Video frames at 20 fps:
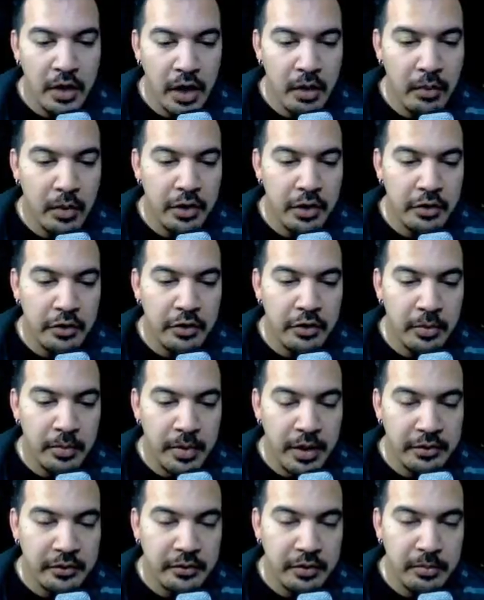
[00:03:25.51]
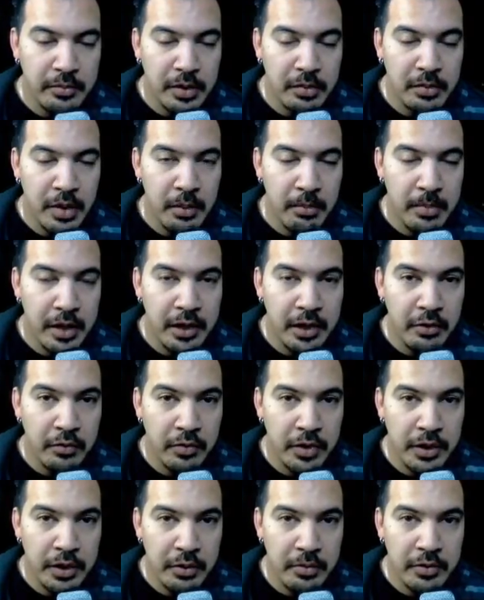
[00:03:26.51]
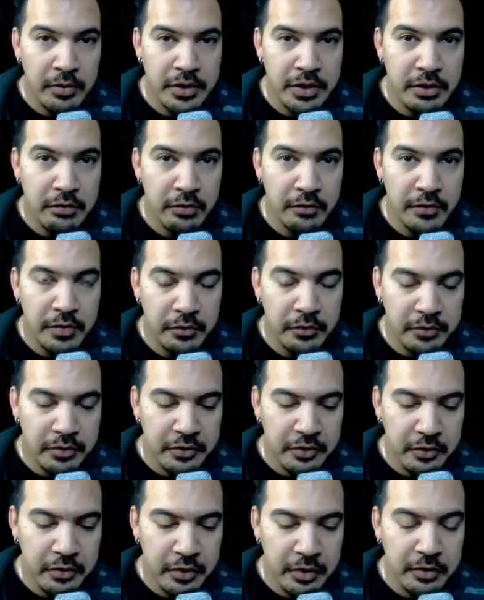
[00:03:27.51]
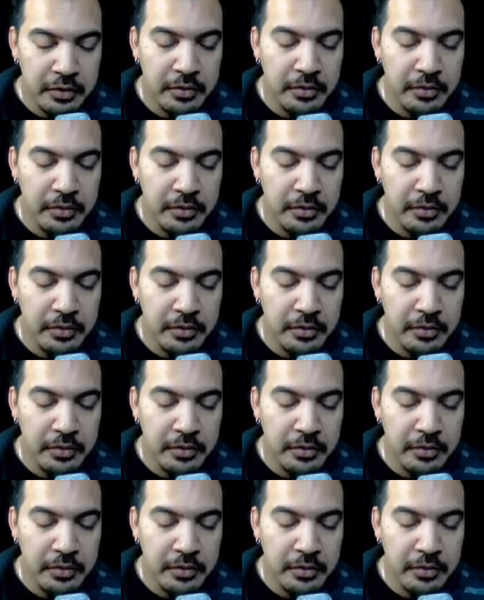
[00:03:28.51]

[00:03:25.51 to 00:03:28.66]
I wanted her to basically be my beta reader, but she refused to do it.